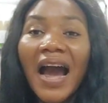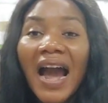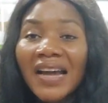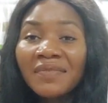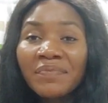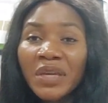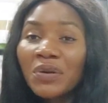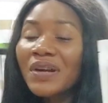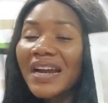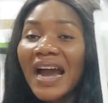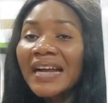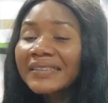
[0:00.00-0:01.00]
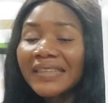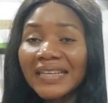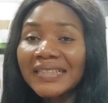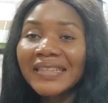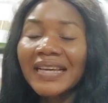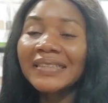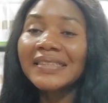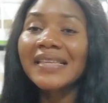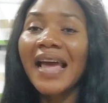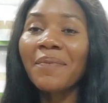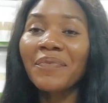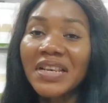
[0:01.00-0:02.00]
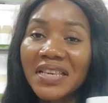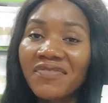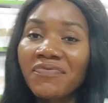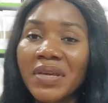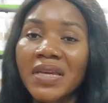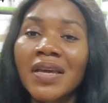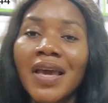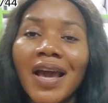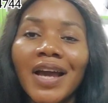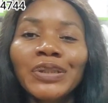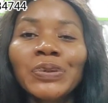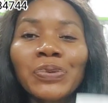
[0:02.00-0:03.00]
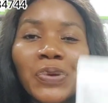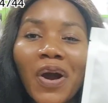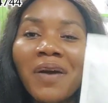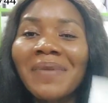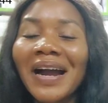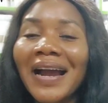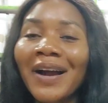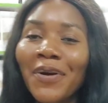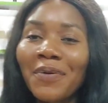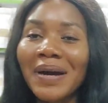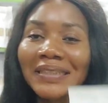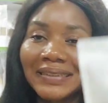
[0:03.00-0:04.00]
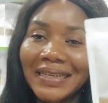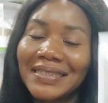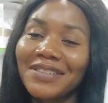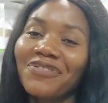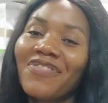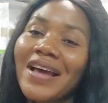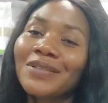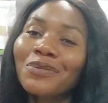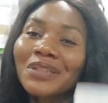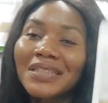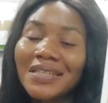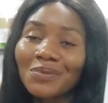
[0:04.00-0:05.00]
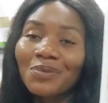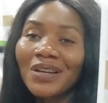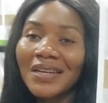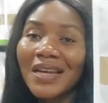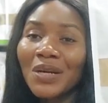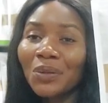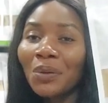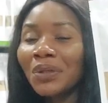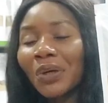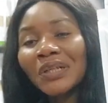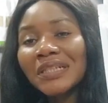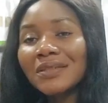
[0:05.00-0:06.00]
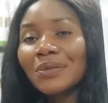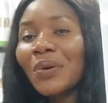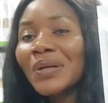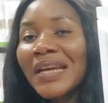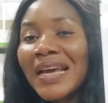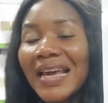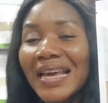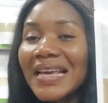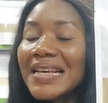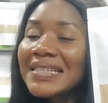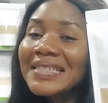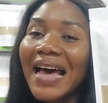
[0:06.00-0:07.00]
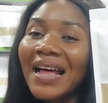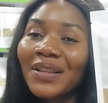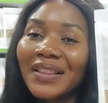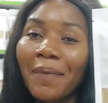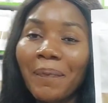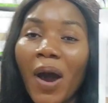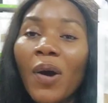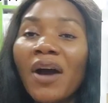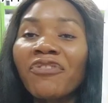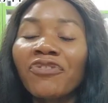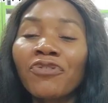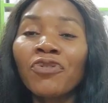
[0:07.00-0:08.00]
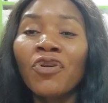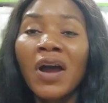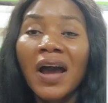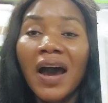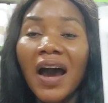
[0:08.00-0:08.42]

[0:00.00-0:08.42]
hard milk, and take it anytime. Believe me, you will come back and testify. So this one alone on its own is another powerful